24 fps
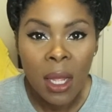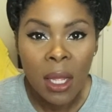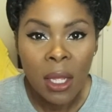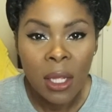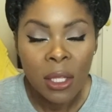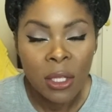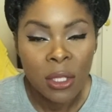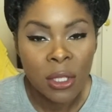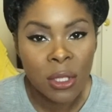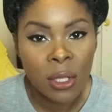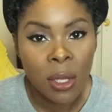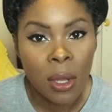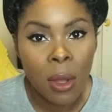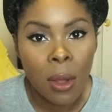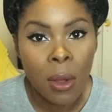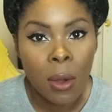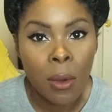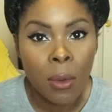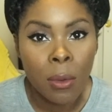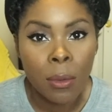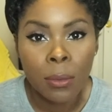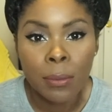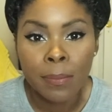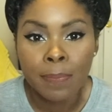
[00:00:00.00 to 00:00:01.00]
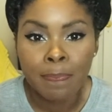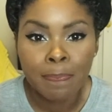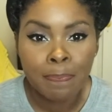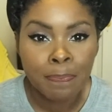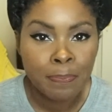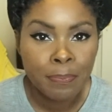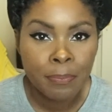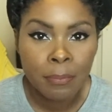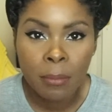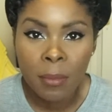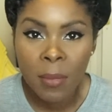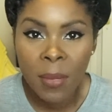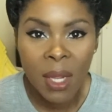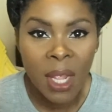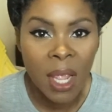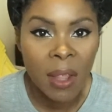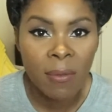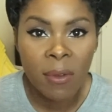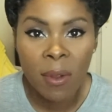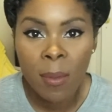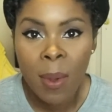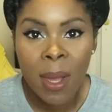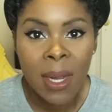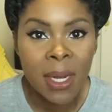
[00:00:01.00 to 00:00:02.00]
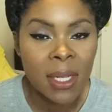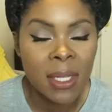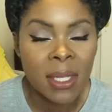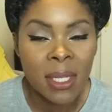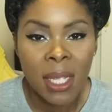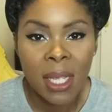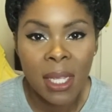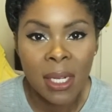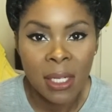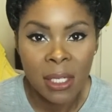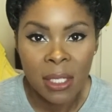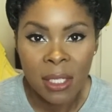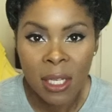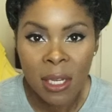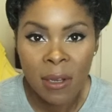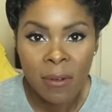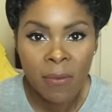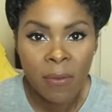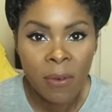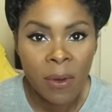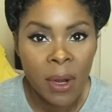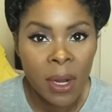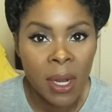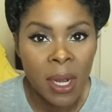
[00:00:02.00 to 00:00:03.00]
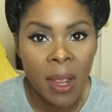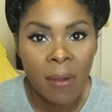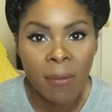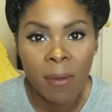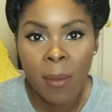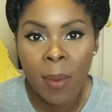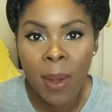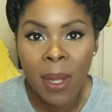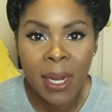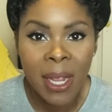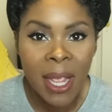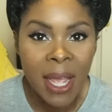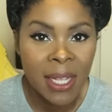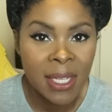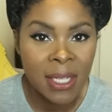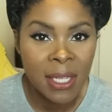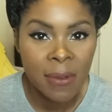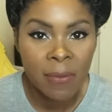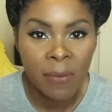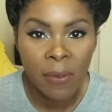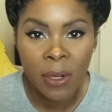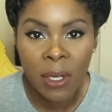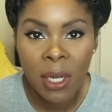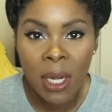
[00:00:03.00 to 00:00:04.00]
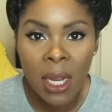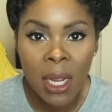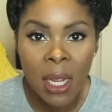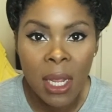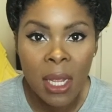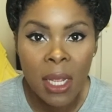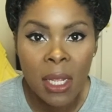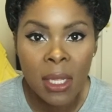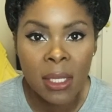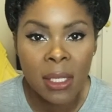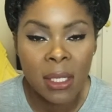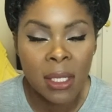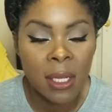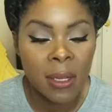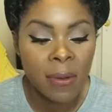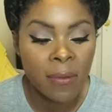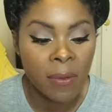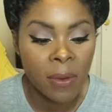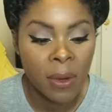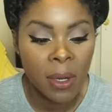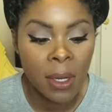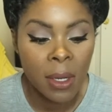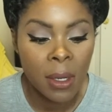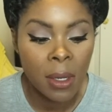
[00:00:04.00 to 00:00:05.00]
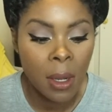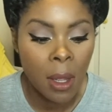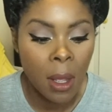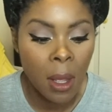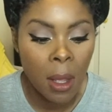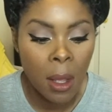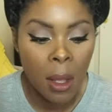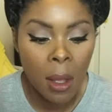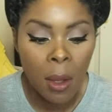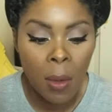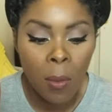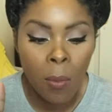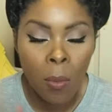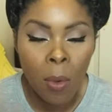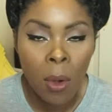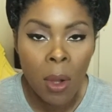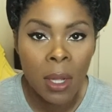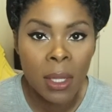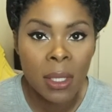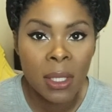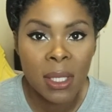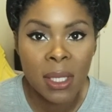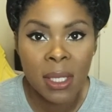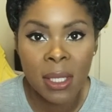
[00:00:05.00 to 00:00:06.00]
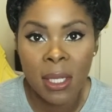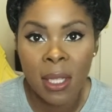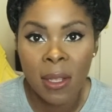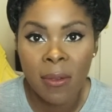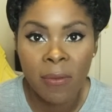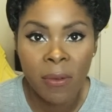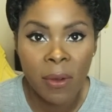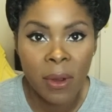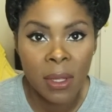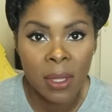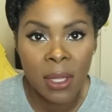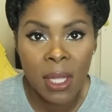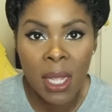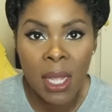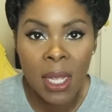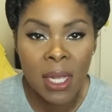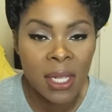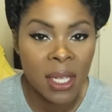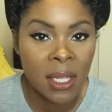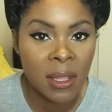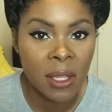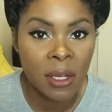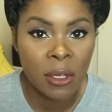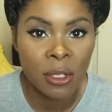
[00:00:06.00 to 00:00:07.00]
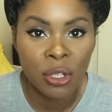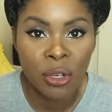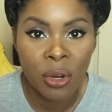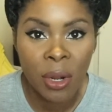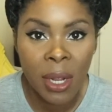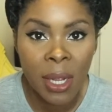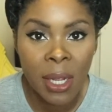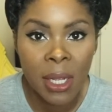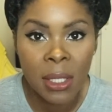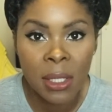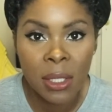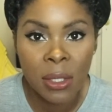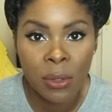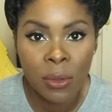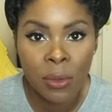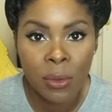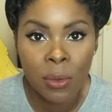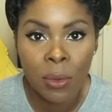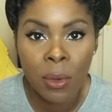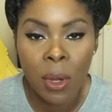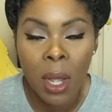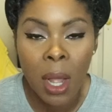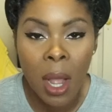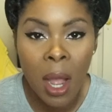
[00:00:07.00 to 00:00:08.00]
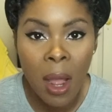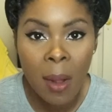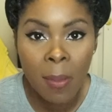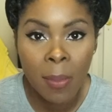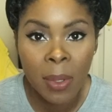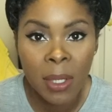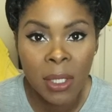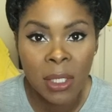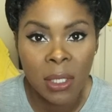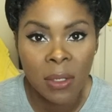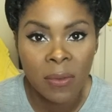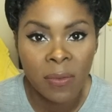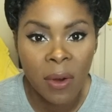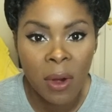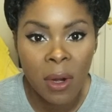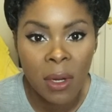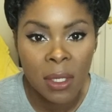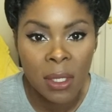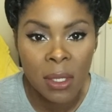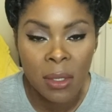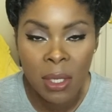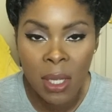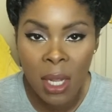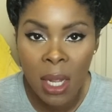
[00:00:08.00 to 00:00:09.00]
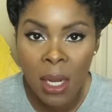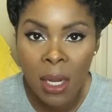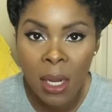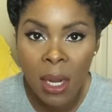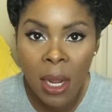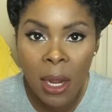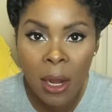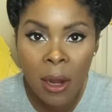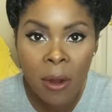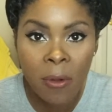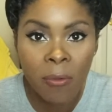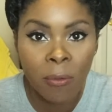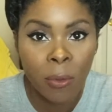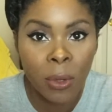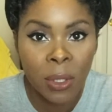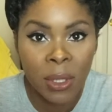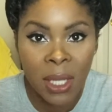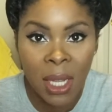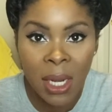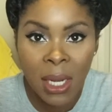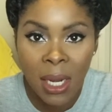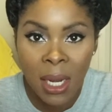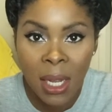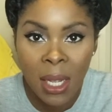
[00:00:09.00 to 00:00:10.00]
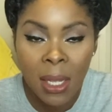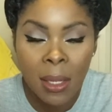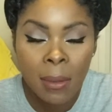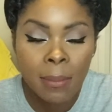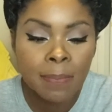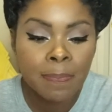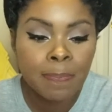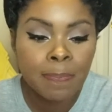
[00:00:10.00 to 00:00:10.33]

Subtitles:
So everybody's skin is different. Everybody has different needs, different wants, different things that they're trying to accomplish as far as their skincare, of what they need.